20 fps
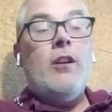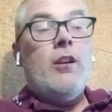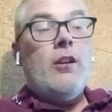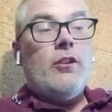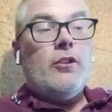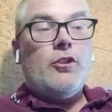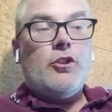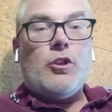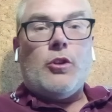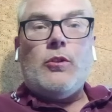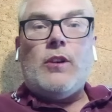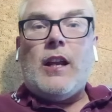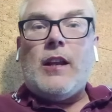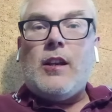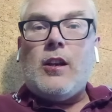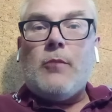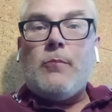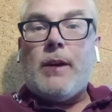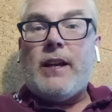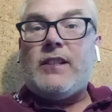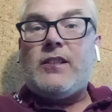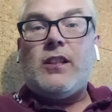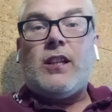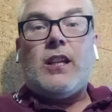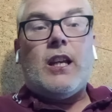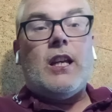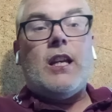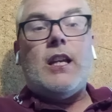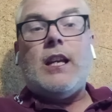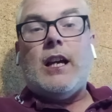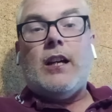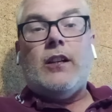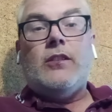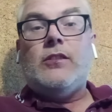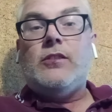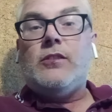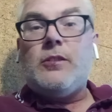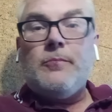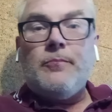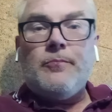Julen Lopetegui
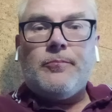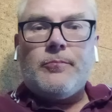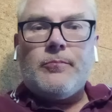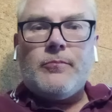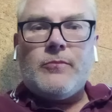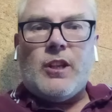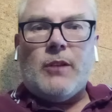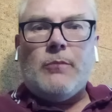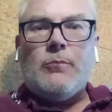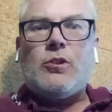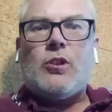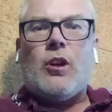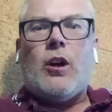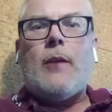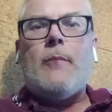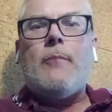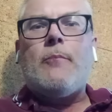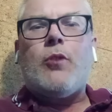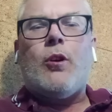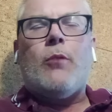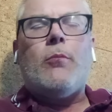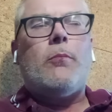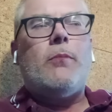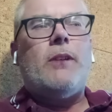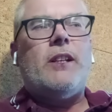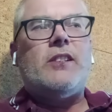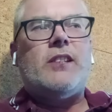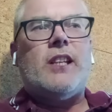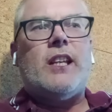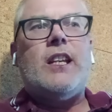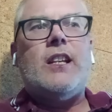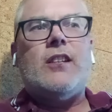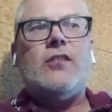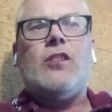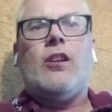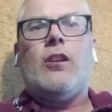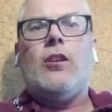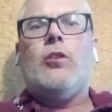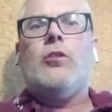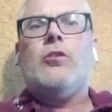and Tim Steidten probably see as the
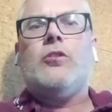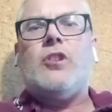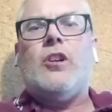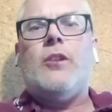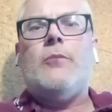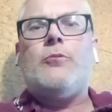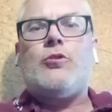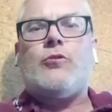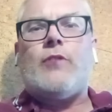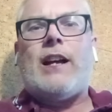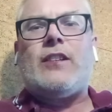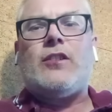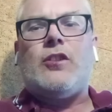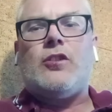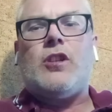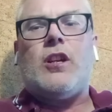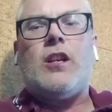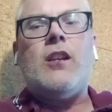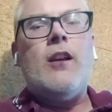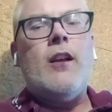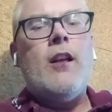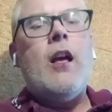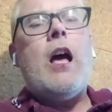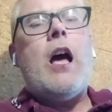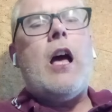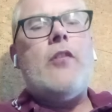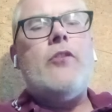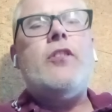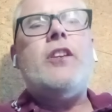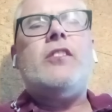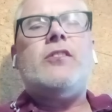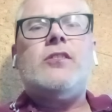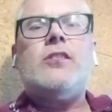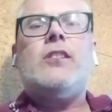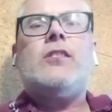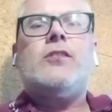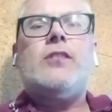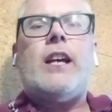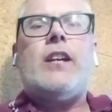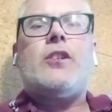long term strategy. And this
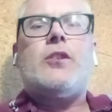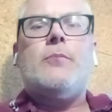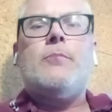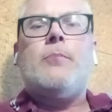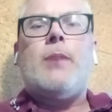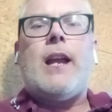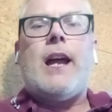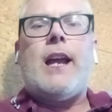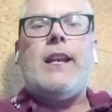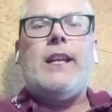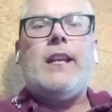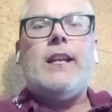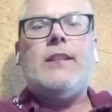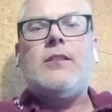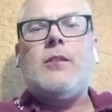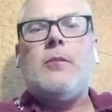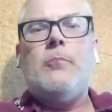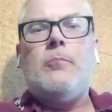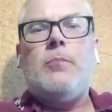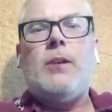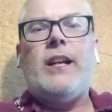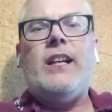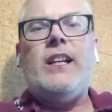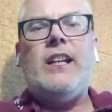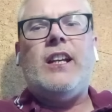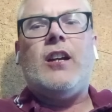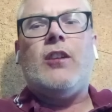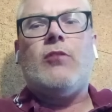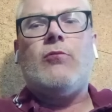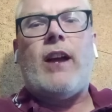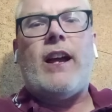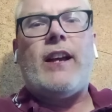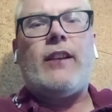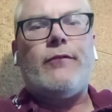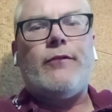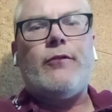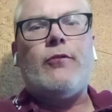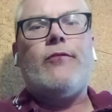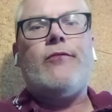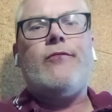succession planning is completely correct.
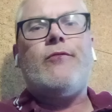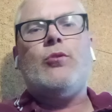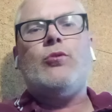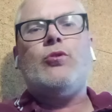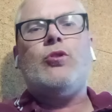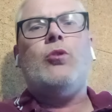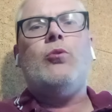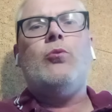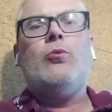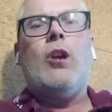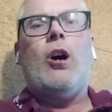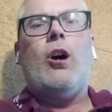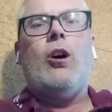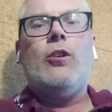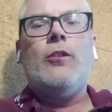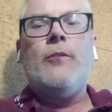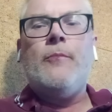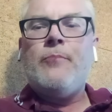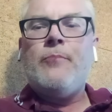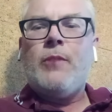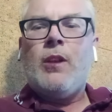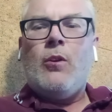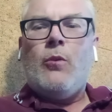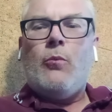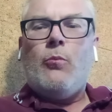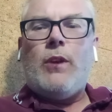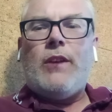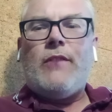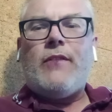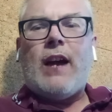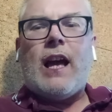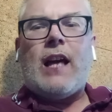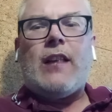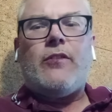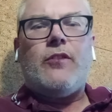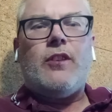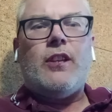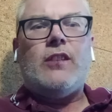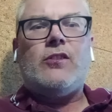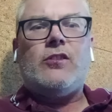For too long, we've had
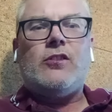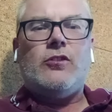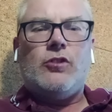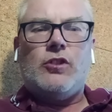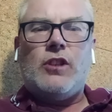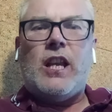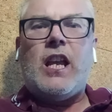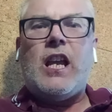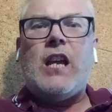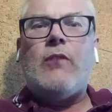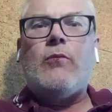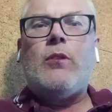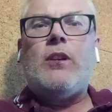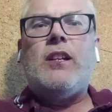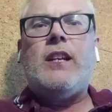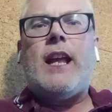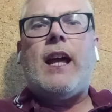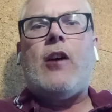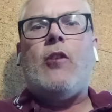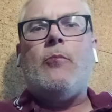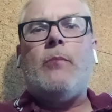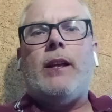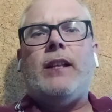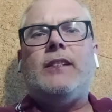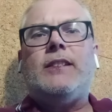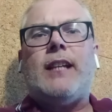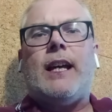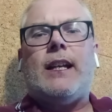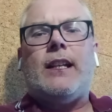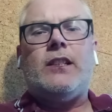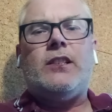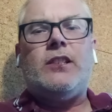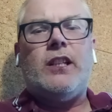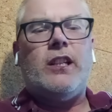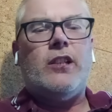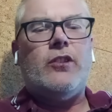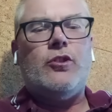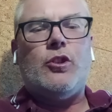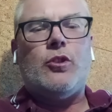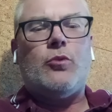this here and now mentality
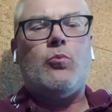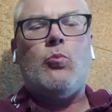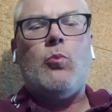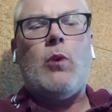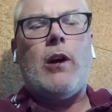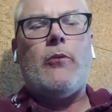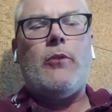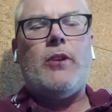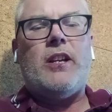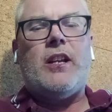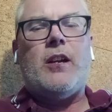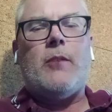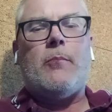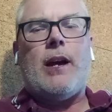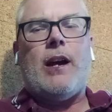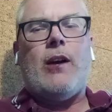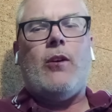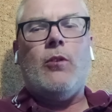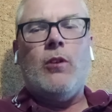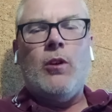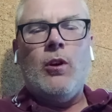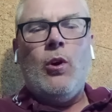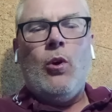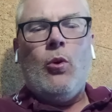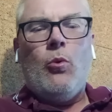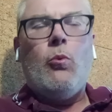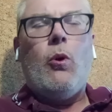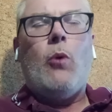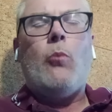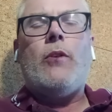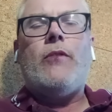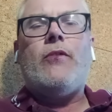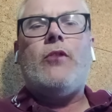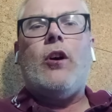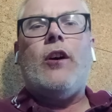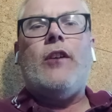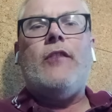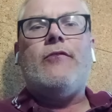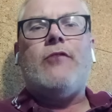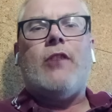and just worrying about what we've
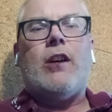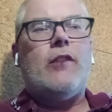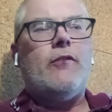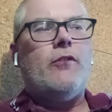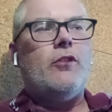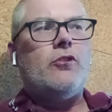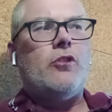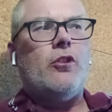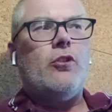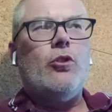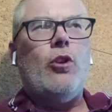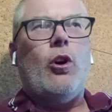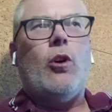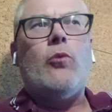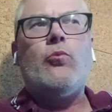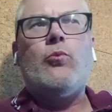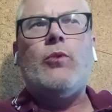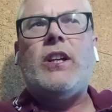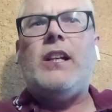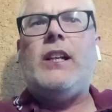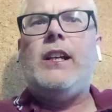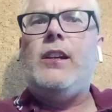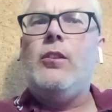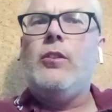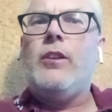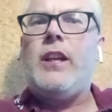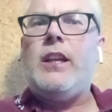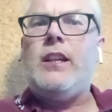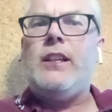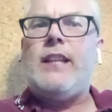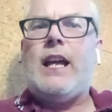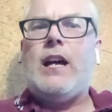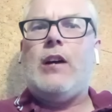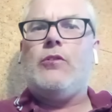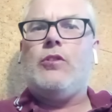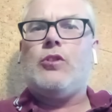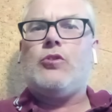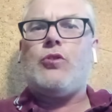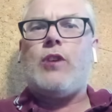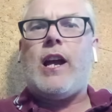got in front of us and not really looking down
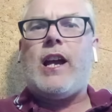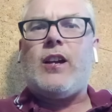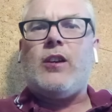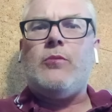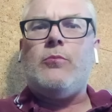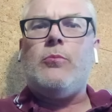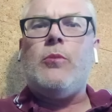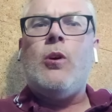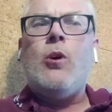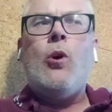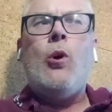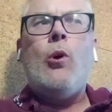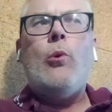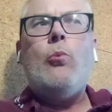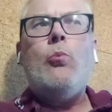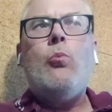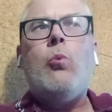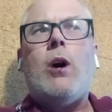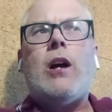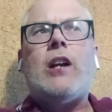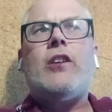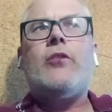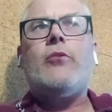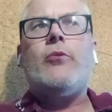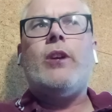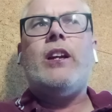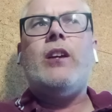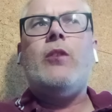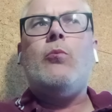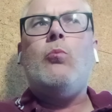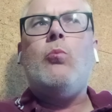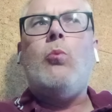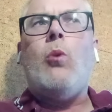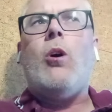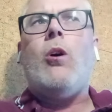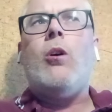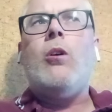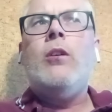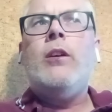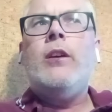the track and wondering
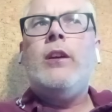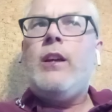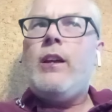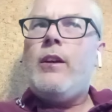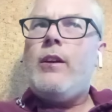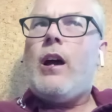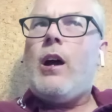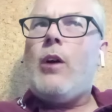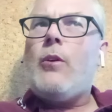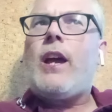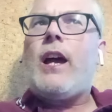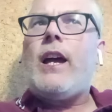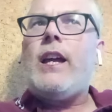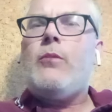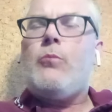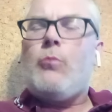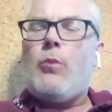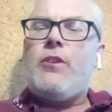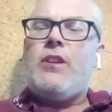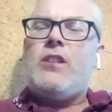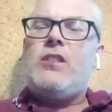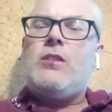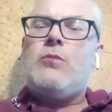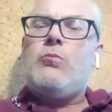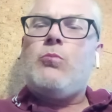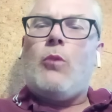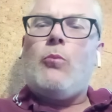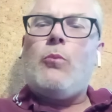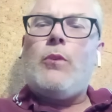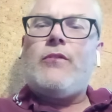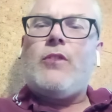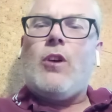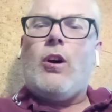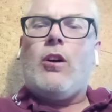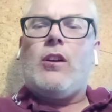what, okay, well, this is what we've got